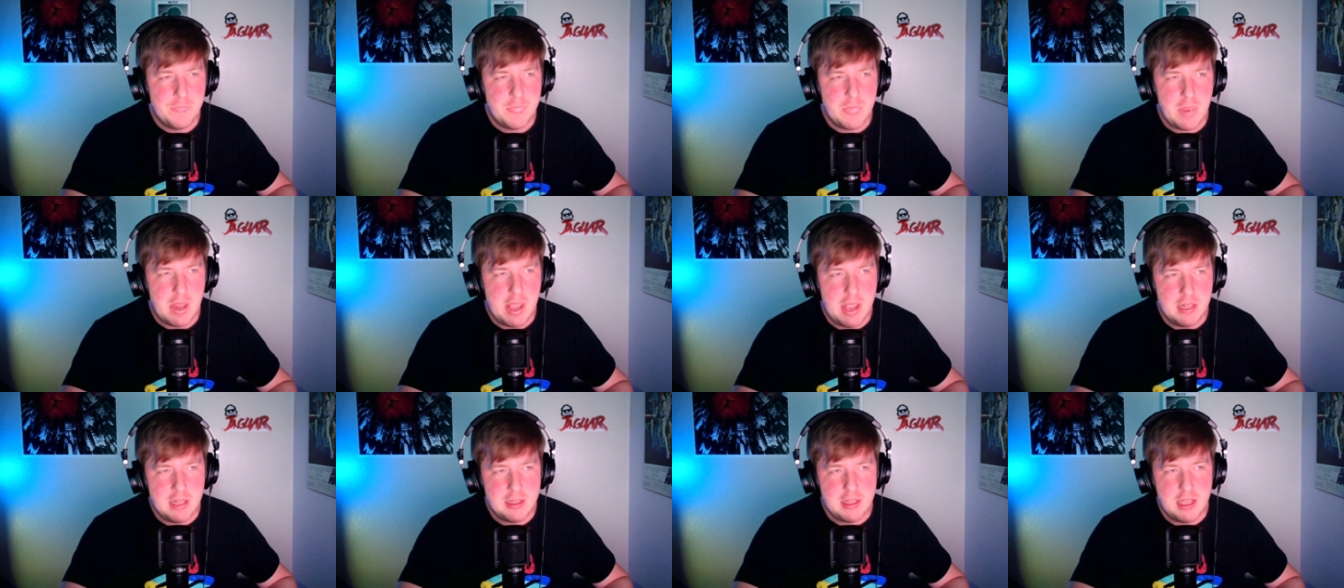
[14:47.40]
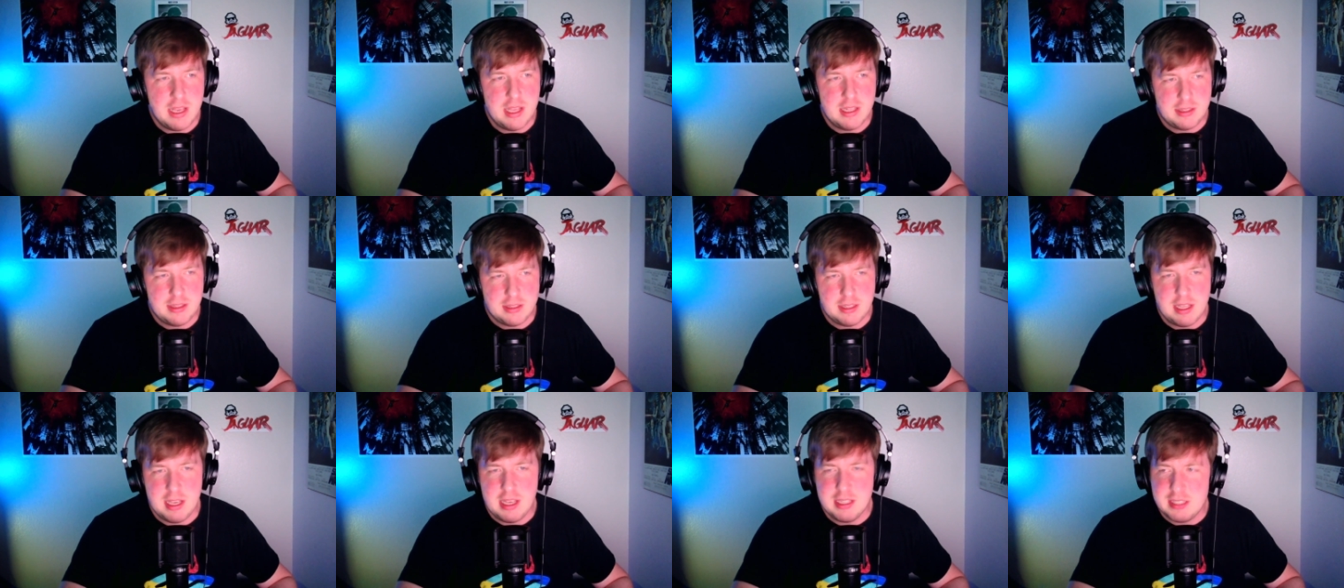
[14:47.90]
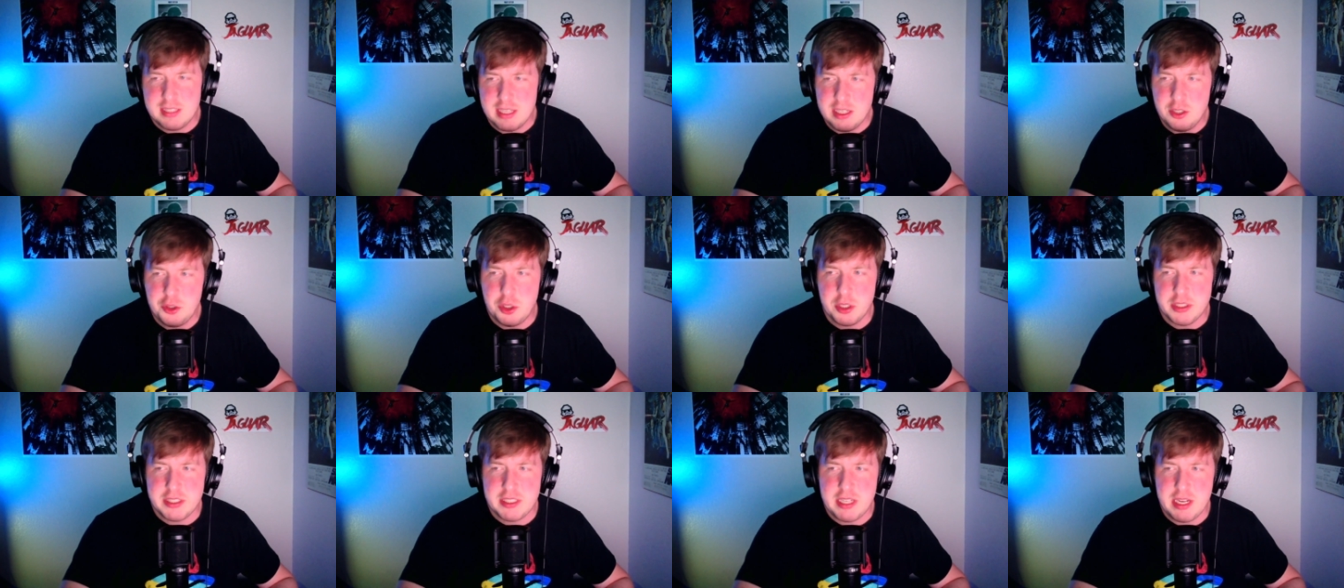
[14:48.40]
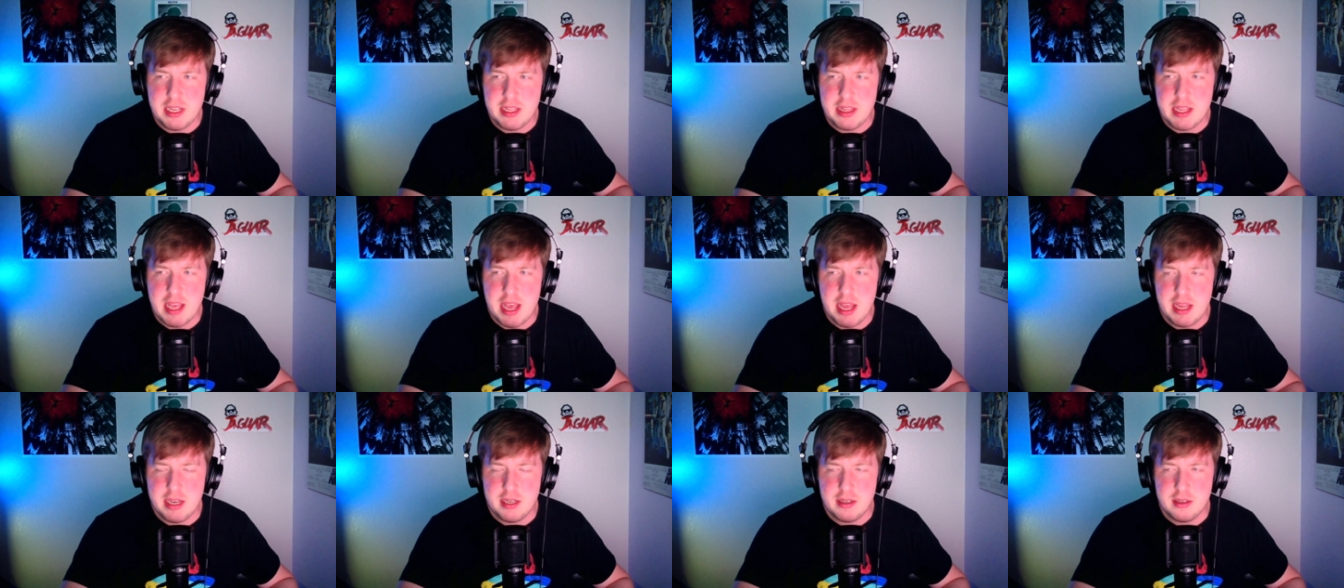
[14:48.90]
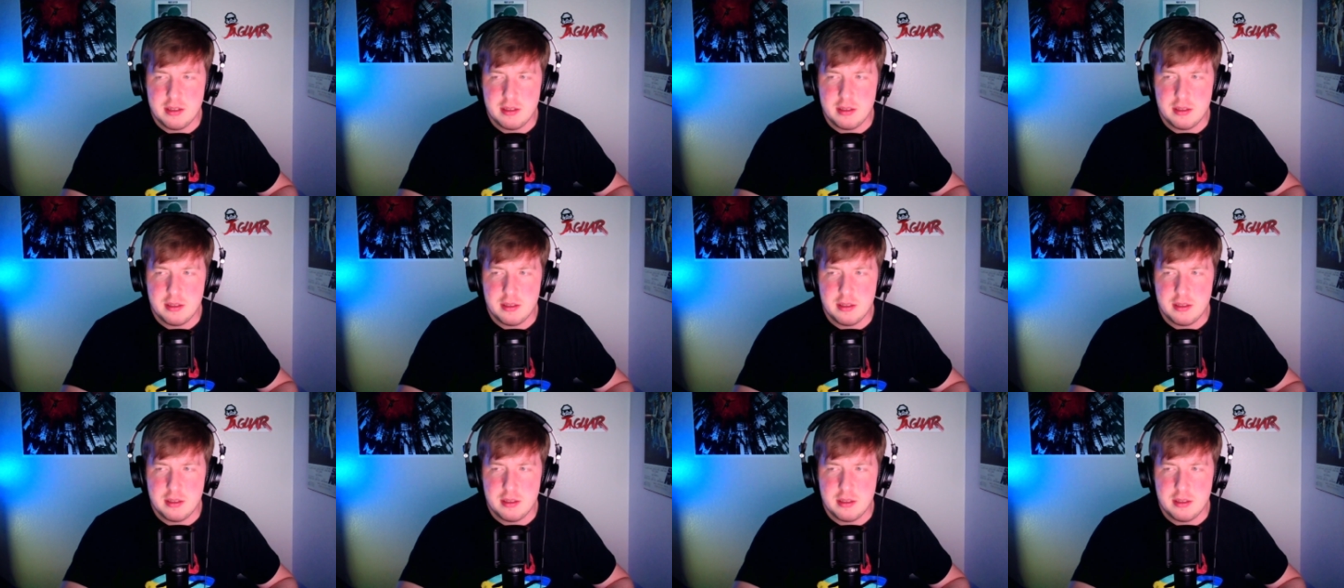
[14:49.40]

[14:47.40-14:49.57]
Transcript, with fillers: it, it it's interesting that